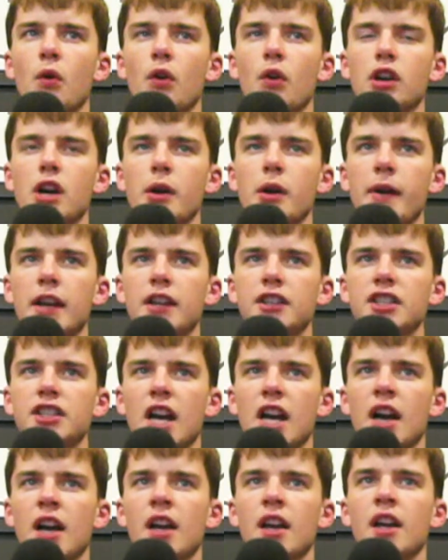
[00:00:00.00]

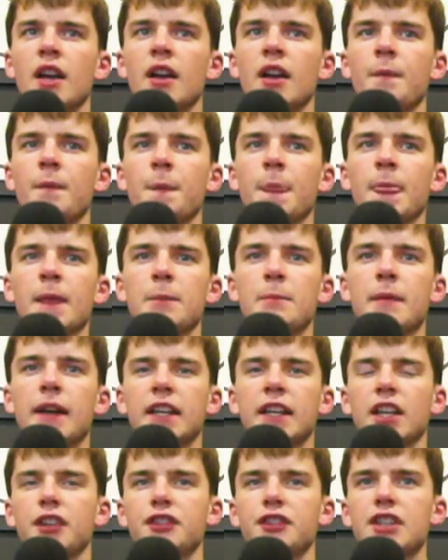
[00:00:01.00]
Croatia.
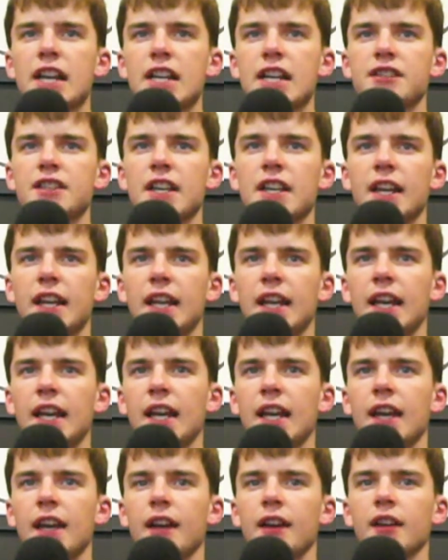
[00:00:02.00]
Making a change then
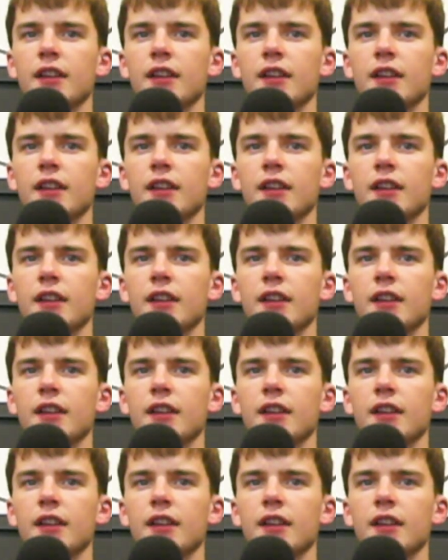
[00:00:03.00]
here.